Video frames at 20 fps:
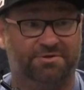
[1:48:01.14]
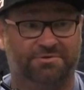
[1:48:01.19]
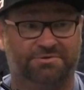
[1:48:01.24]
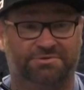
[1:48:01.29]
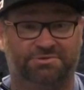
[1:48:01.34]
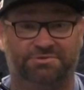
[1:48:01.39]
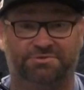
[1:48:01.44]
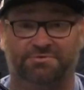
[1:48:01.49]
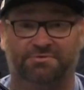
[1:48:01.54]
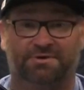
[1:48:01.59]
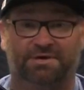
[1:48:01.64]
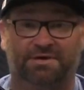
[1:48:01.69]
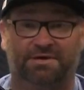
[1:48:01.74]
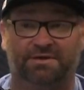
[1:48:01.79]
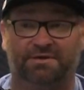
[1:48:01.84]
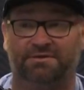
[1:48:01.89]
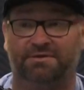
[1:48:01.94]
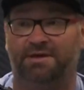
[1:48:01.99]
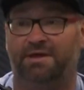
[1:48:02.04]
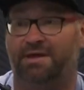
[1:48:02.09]
those to
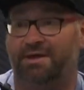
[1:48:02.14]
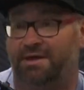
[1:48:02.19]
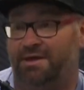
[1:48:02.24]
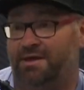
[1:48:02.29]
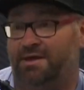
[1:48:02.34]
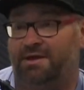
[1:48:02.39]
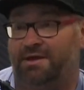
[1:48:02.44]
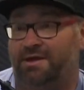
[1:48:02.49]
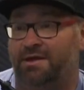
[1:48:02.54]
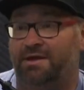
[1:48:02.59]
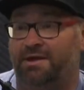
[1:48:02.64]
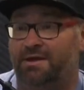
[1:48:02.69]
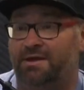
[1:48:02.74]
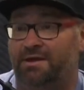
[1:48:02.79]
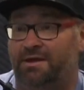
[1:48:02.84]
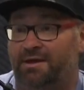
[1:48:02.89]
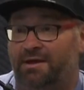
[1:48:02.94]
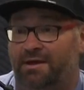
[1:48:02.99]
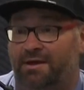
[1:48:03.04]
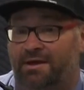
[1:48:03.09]
a
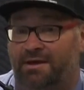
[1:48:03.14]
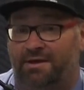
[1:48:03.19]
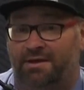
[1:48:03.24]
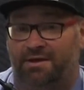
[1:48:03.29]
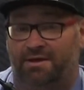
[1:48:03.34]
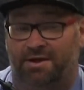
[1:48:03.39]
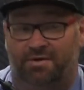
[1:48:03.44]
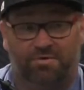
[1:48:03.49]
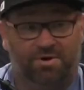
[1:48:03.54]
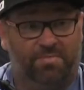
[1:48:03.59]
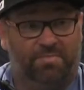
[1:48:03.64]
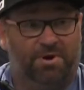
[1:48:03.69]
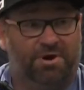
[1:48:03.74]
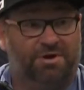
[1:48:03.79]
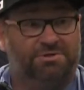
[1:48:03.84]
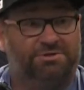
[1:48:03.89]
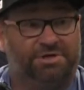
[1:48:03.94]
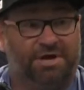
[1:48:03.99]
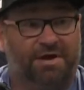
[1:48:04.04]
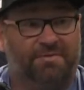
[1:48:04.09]

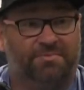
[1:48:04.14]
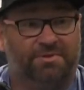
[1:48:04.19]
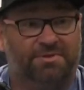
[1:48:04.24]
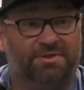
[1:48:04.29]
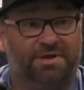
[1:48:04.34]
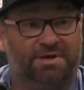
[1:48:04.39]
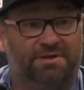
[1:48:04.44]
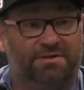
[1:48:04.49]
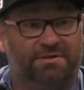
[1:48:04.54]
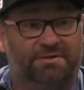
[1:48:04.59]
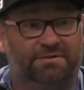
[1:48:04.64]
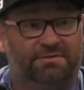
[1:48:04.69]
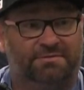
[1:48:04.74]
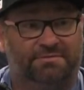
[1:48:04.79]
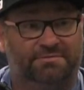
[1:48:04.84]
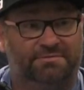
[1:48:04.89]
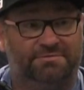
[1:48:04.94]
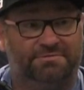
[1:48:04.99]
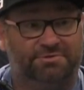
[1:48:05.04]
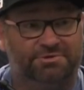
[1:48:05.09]
repair shop and they'll
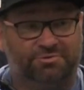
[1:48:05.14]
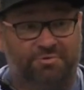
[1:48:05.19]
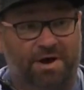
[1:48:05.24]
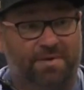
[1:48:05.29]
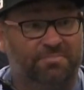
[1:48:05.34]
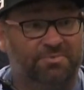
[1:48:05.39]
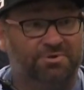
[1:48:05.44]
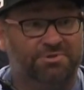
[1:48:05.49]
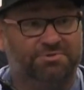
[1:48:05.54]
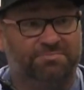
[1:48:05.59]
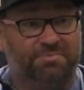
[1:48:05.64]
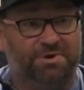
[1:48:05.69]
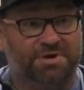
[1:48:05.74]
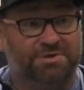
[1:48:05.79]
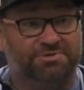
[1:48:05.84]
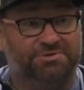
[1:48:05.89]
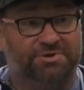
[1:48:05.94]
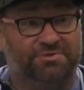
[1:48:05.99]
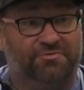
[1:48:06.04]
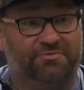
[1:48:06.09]
swap your
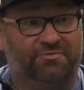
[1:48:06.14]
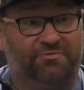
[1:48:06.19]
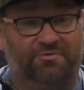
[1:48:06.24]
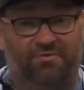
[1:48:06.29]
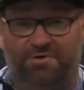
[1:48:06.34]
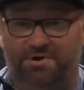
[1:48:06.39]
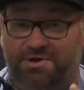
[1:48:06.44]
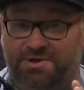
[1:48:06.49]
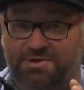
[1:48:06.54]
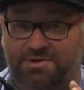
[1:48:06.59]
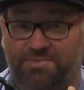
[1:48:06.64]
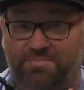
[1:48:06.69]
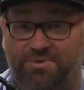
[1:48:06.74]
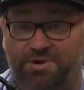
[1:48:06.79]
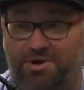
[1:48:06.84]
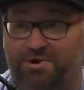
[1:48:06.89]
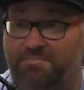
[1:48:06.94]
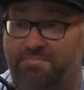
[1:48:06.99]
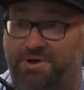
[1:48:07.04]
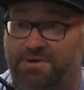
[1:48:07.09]
springs over for you. You
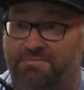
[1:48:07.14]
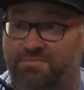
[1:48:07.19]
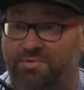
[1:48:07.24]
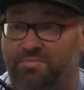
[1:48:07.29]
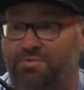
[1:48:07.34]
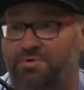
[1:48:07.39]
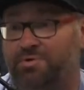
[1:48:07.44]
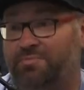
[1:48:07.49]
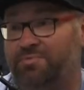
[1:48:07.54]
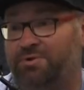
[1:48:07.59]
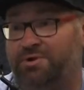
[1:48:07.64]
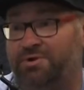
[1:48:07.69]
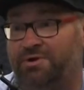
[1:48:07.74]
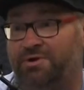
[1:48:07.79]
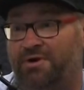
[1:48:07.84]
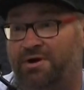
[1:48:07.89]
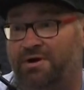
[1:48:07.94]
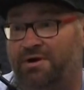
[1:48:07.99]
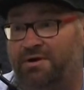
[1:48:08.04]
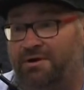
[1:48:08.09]
pick them up, you put them in your
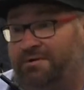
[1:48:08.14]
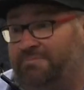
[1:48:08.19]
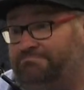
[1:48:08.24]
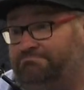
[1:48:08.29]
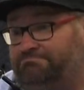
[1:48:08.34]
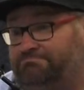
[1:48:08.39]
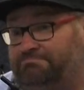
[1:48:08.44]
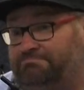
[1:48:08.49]
car.